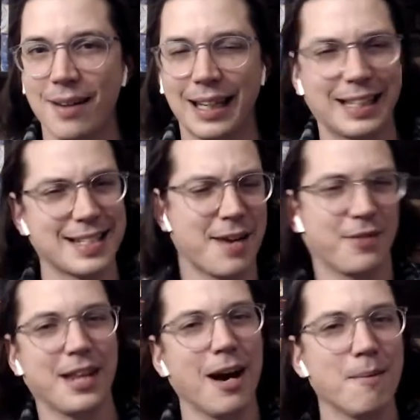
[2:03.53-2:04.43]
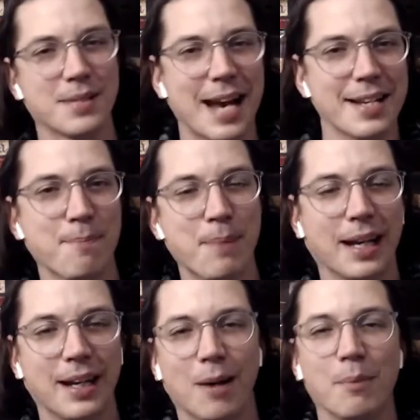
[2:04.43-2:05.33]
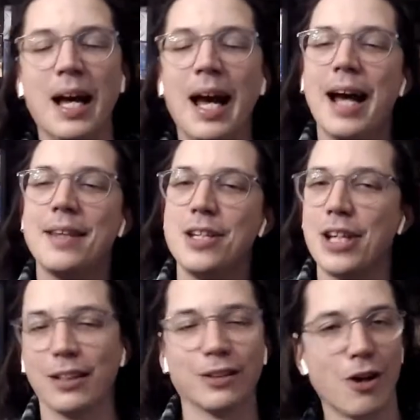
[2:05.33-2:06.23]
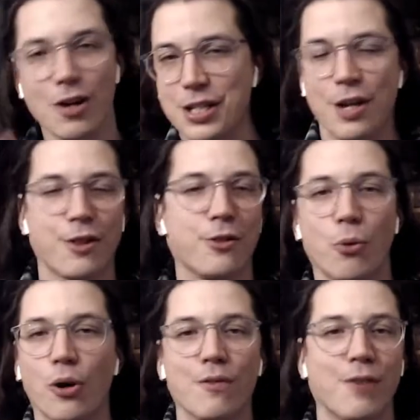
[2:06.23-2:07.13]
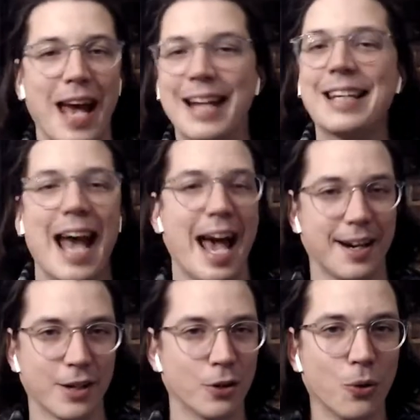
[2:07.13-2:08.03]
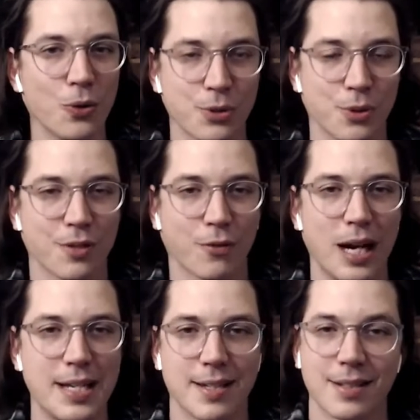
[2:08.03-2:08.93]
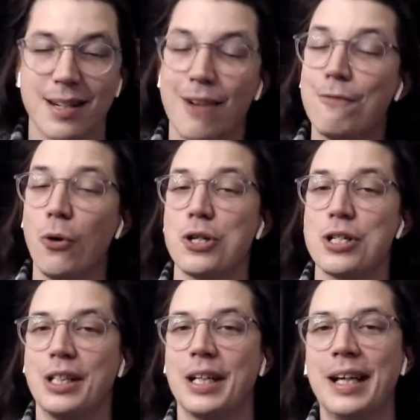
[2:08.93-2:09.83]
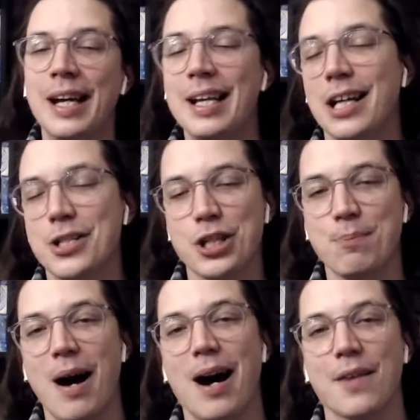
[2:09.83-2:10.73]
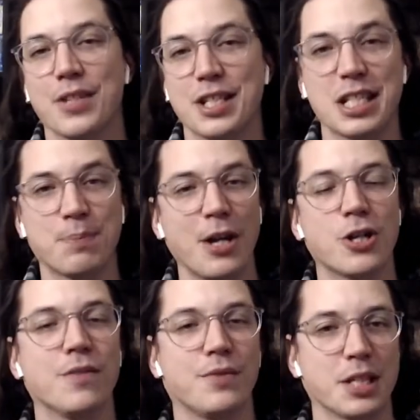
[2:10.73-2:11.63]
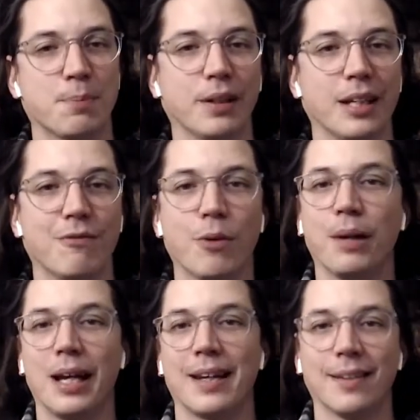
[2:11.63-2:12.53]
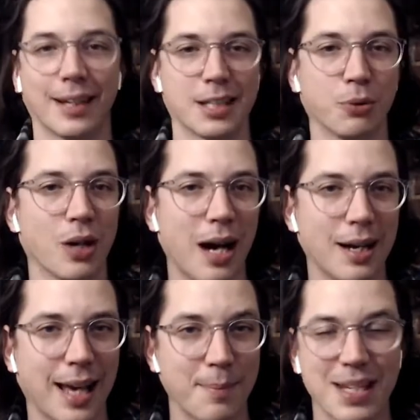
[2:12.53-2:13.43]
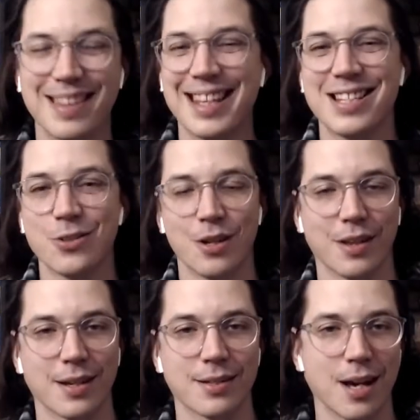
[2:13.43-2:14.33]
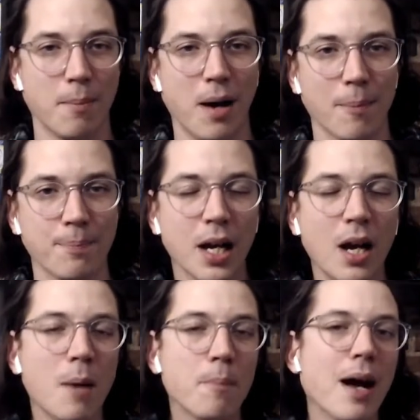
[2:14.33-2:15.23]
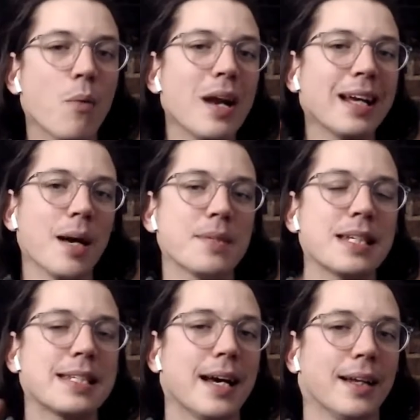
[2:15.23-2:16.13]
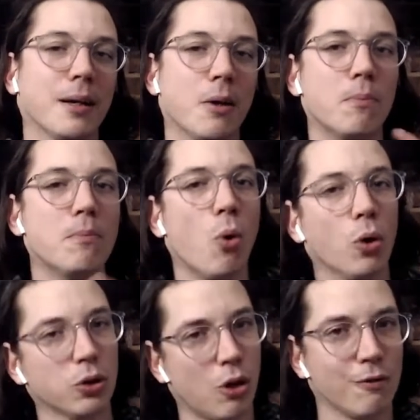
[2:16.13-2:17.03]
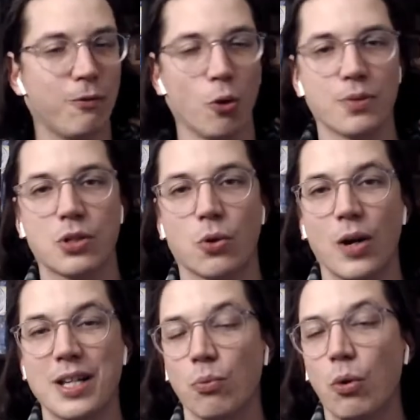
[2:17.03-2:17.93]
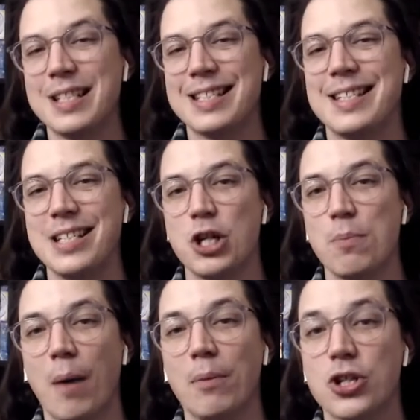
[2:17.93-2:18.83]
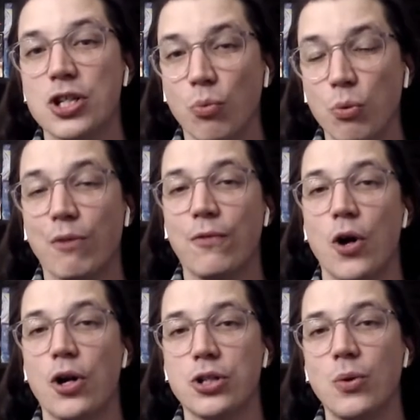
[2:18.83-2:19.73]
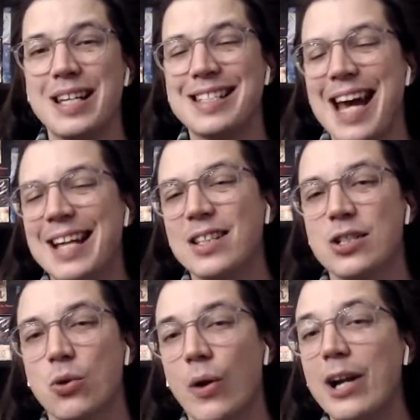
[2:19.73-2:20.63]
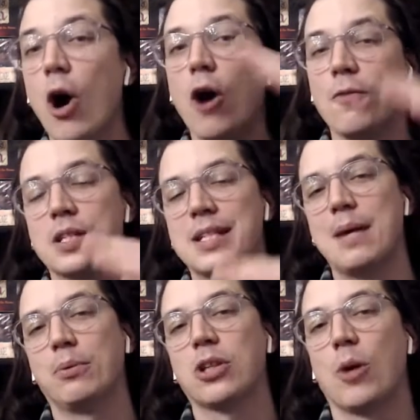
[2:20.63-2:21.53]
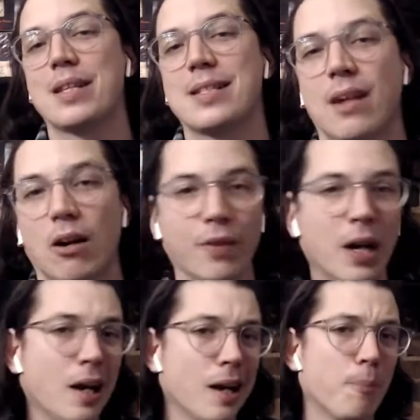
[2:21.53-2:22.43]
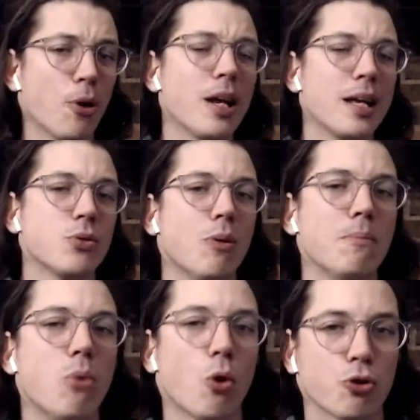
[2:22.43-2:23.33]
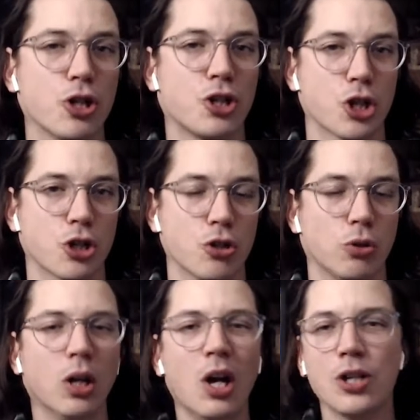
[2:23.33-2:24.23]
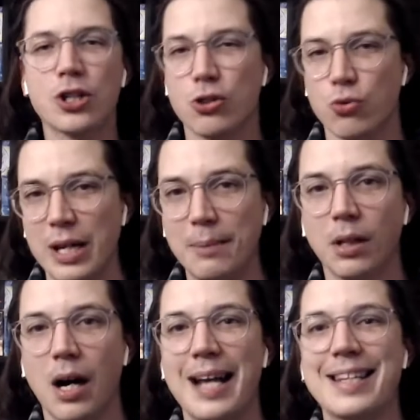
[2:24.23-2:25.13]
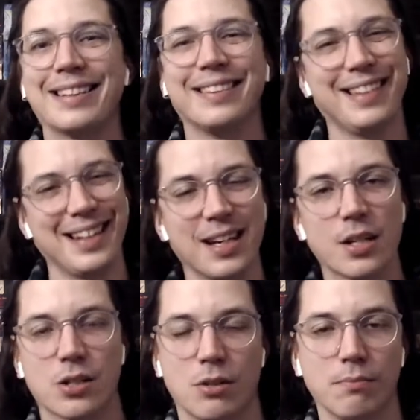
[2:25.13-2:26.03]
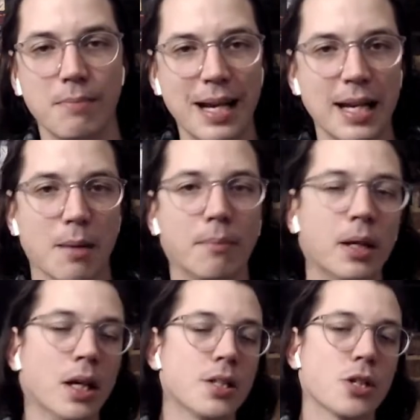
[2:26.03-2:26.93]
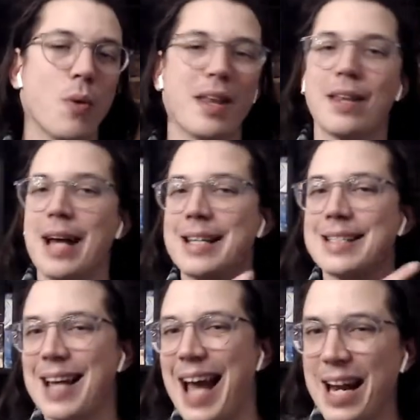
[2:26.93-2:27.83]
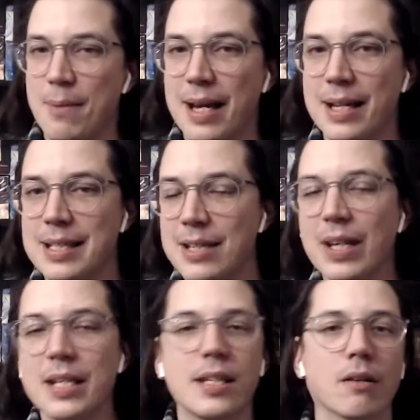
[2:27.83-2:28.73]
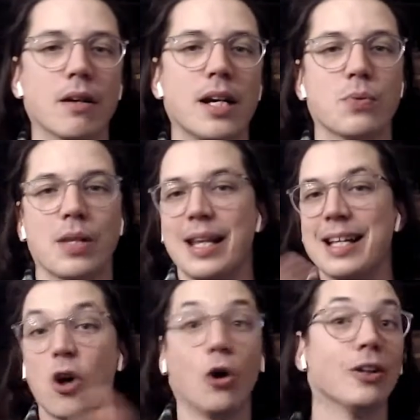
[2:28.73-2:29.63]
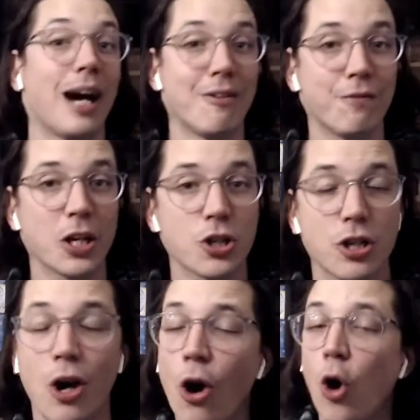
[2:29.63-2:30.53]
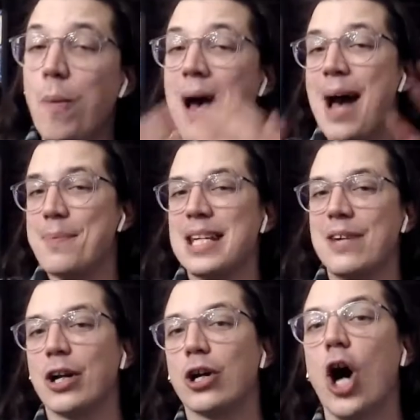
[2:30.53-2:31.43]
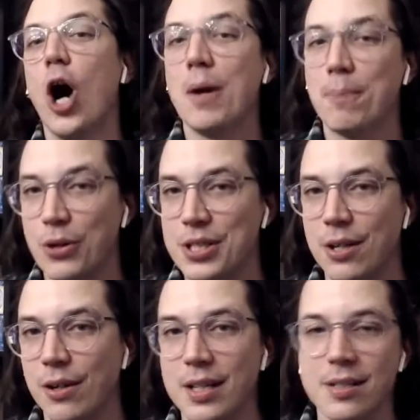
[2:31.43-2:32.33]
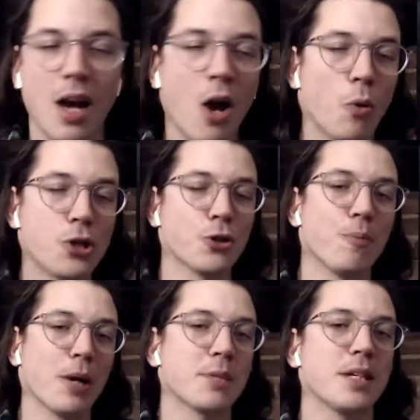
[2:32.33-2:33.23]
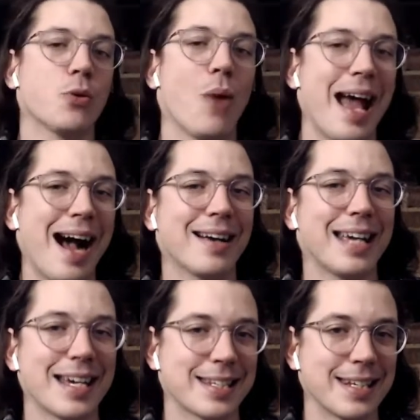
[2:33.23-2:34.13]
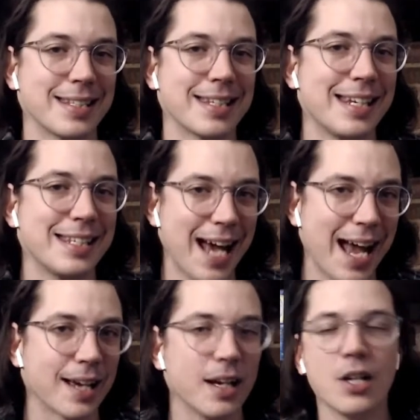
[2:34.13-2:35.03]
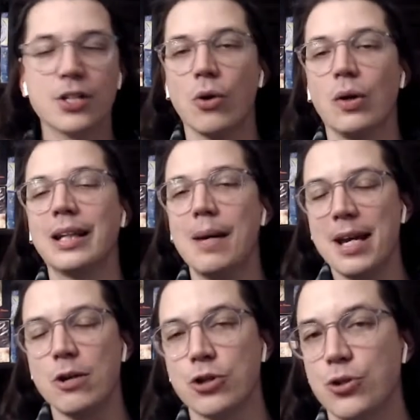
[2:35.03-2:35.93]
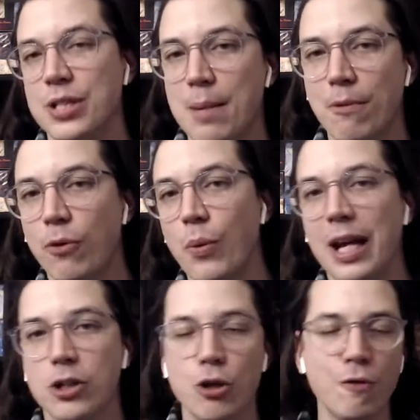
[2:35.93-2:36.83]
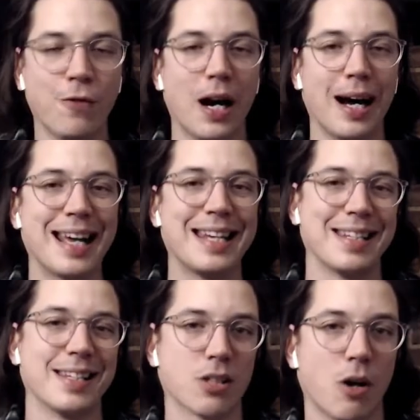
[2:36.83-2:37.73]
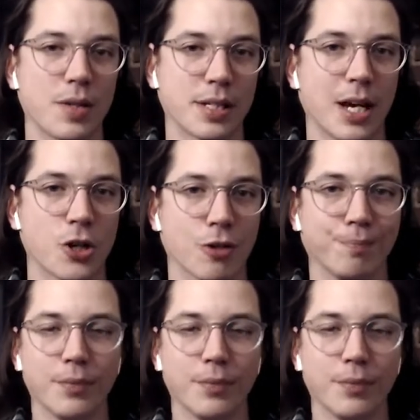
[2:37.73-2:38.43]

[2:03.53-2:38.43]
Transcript: Like, it doesn't have thumbs. How does it pick it up? And then you get lost in a thought of headcanon and all sorts of craziness. And unfortunately, that's just part of the suspension of disbelief for playing collectible card games. These sort of things come up. But when it comes to telling more long-form stories, what CCG publishers would prefer to do is take the story off the tabletop itself and put it into a more traditional, streamlined, linear medium. So whether that's animated TV series, whether that's online fiction, or perhaps even a comic book series, which sort of brings me to where our guest is today. So let me introduce them before we get too far into this conversation.